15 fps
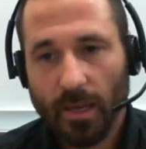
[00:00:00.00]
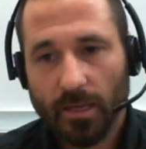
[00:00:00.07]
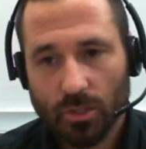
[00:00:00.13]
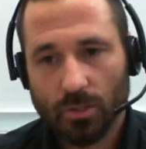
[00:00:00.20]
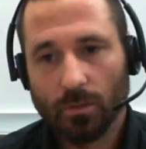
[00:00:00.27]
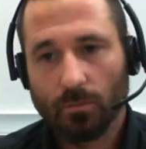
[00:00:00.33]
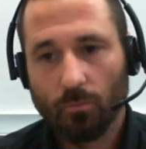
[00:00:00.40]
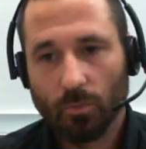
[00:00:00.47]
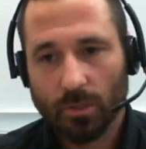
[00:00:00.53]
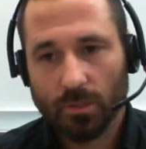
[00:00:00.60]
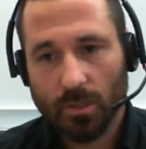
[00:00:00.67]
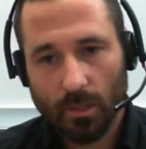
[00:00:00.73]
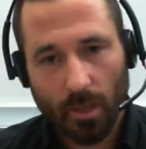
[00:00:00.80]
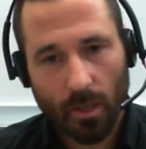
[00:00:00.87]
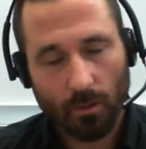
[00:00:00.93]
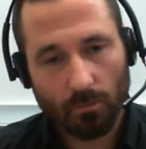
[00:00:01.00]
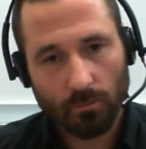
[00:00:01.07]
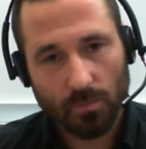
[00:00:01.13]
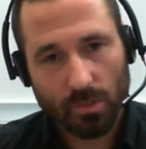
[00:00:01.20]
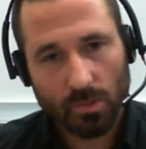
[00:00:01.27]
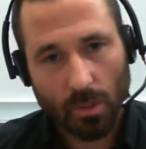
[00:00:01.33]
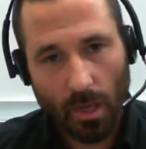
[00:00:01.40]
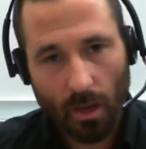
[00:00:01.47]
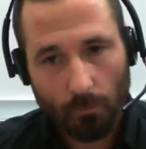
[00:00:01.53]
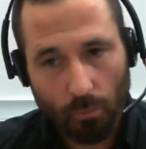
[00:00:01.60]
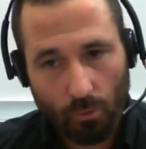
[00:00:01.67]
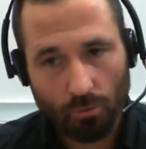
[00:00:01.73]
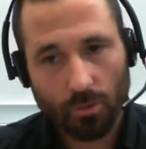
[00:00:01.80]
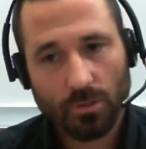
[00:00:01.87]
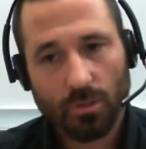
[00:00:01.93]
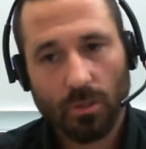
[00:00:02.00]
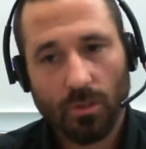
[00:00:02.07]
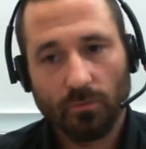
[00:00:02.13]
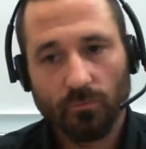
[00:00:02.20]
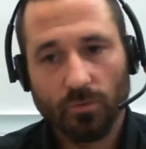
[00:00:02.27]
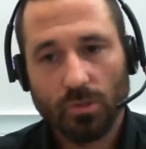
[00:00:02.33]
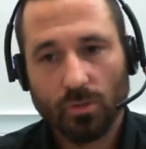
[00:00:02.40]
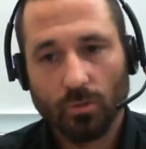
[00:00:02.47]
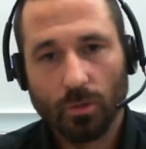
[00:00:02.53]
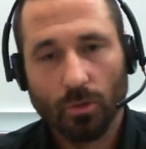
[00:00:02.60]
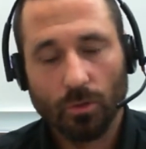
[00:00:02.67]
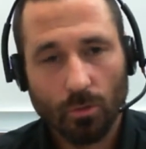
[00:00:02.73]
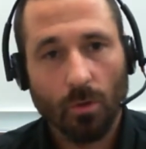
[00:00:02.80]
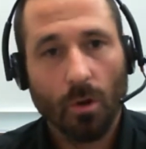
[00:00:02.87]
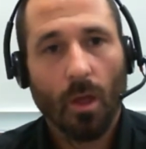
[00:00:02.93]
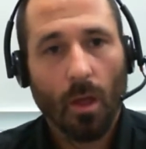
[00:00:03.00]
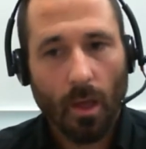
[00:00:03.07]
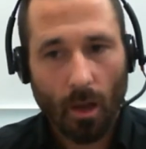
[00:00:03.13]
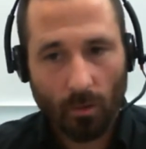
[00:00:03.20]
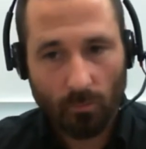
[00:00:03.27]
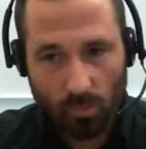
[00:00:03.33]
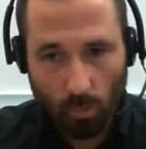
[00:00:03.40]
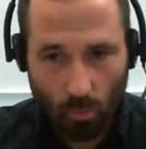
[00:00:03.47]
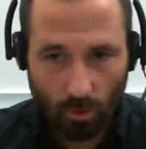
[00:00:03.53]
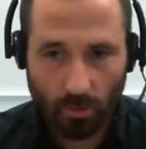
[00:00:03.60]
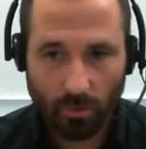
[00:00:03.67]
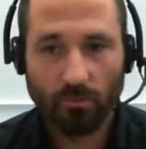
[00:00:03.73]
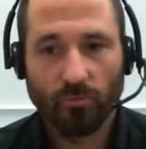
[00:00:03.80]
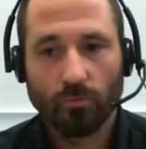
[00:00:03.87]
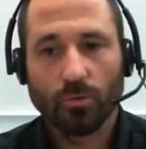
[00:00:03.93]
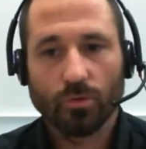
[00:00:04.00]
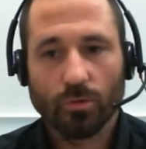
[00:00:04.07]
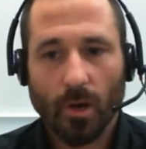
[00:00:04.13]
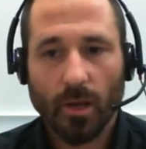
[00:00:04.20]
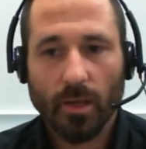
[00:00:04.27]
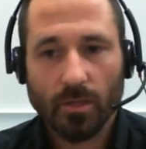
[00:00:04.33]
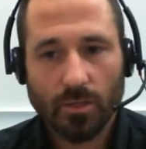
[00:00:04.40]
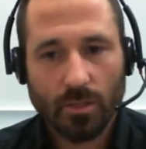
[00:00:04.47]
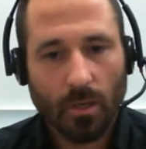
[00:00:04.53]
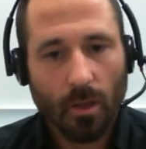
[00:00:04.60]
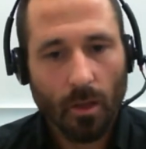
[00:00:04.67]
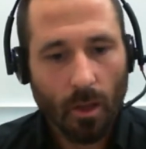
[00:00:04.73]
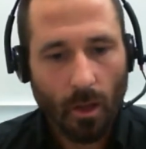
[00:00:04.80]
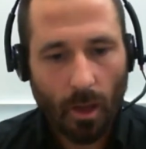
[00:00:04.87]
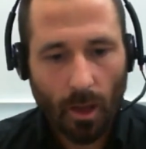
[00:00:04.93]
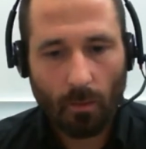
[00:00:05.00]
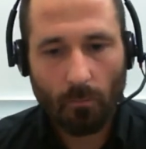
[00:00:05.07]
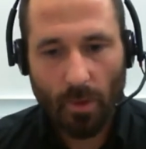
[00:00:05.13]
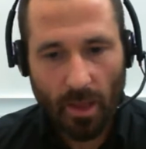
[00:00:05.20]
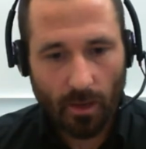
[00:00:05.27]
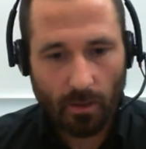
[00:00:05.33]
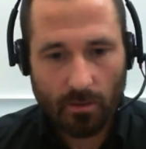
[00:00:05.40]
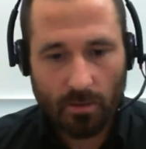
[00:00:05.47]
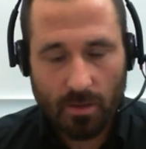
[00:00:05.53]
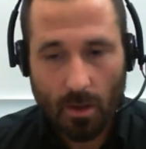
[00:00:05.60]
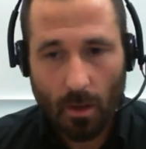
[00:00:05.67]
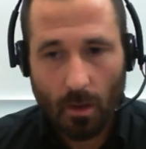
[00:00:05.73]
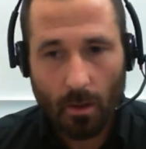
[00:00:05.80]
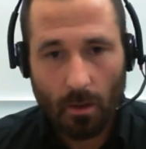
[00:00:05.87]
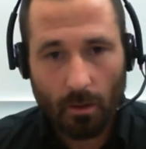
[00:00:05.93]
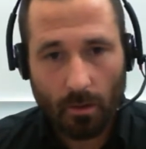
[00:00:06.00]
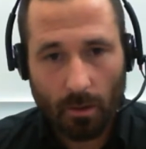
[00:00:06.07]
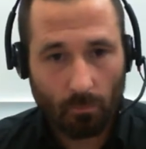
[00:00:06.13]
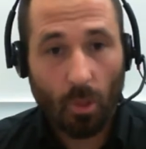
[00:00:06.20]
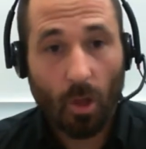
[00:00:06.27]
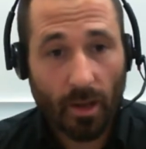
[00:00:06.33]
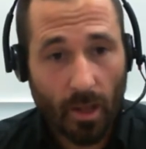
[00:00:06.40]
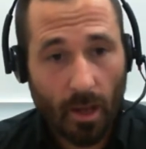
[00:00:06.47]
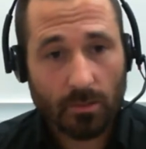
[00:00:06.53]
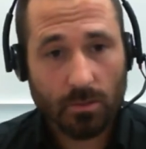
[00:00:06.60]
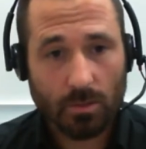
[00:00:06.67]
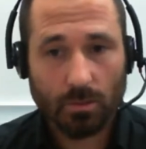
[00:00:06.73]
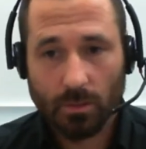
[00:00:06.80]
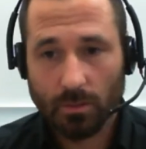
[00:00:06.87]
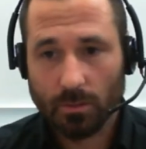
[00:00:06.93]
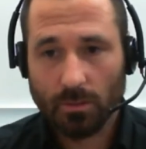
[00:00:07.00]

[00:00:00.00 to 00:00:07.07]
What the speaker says: aggregation, which then helps porosity of the soil, helps water infiltrate, and like us,